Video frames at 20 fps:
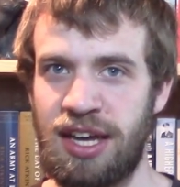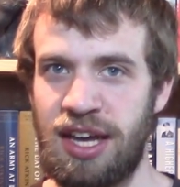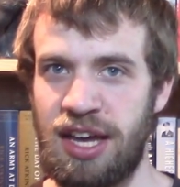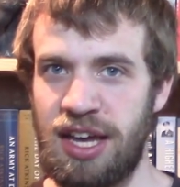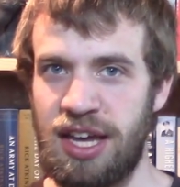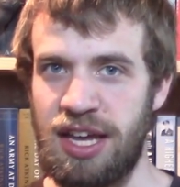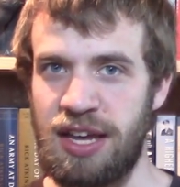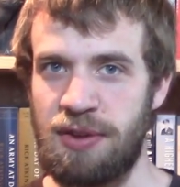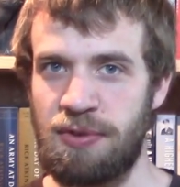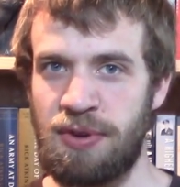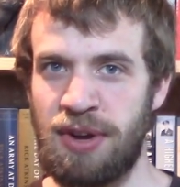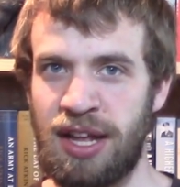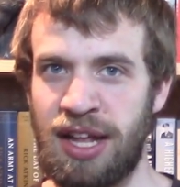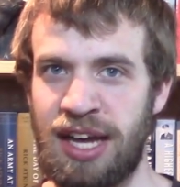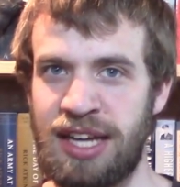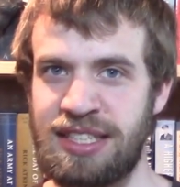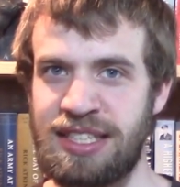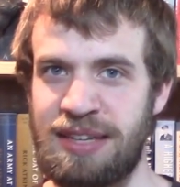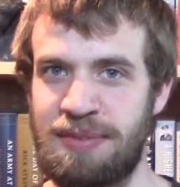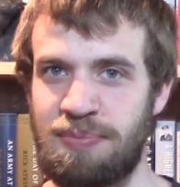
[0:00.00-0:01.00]
He
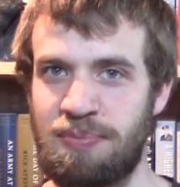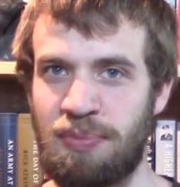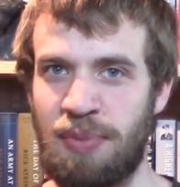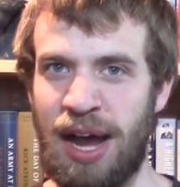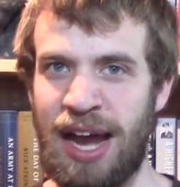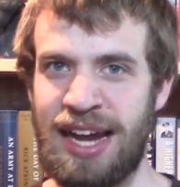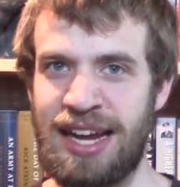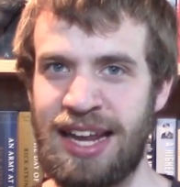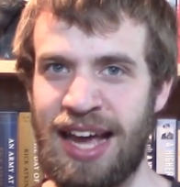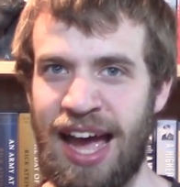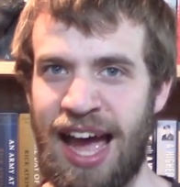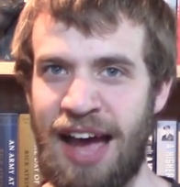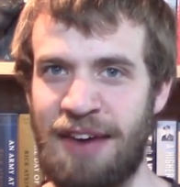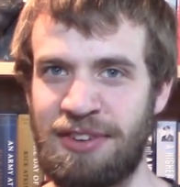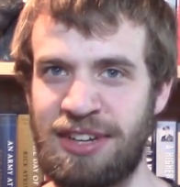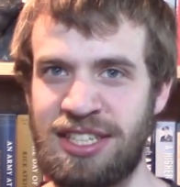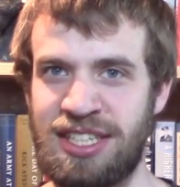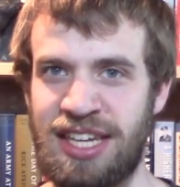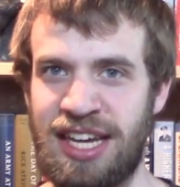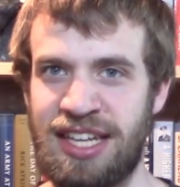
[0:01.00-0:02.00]
realized he might have
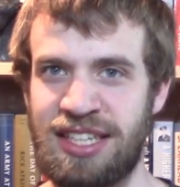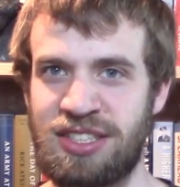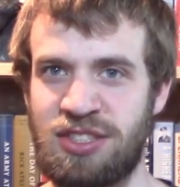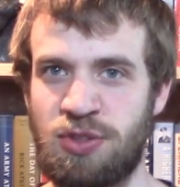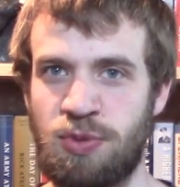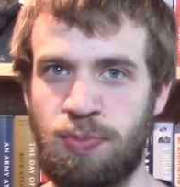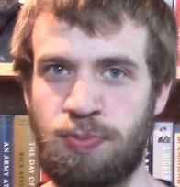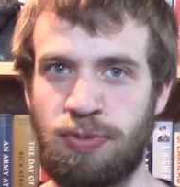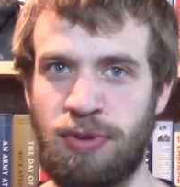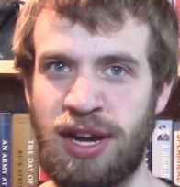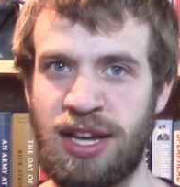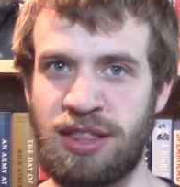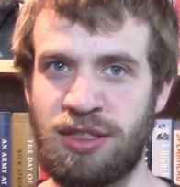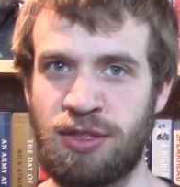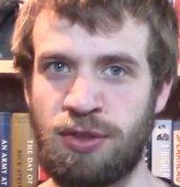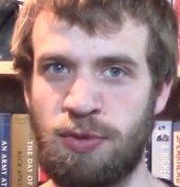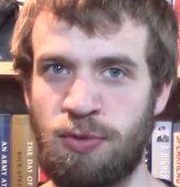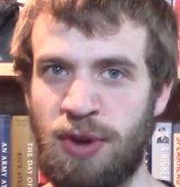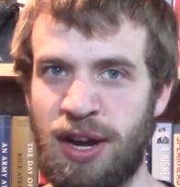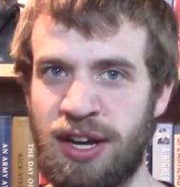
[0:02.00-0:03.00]
a chance to break
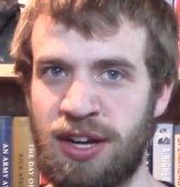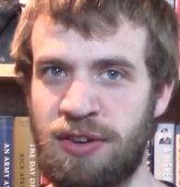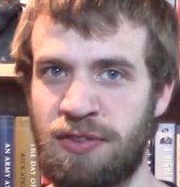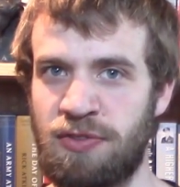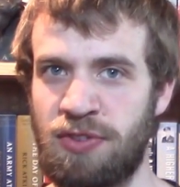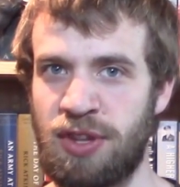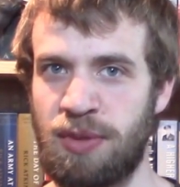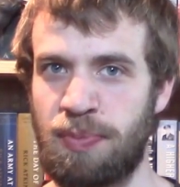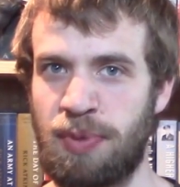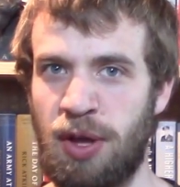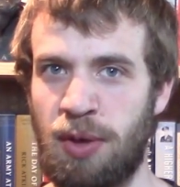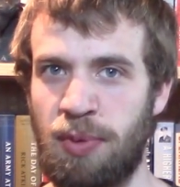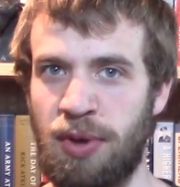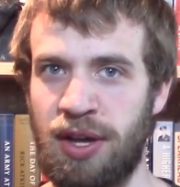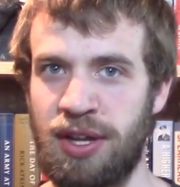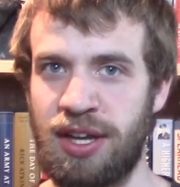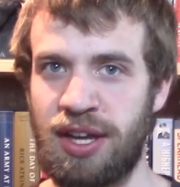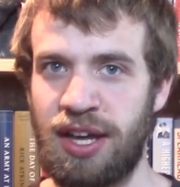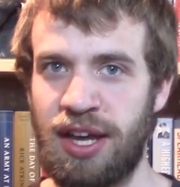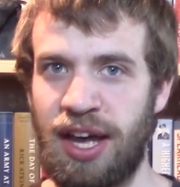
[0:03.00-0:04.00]
the record for the Belmont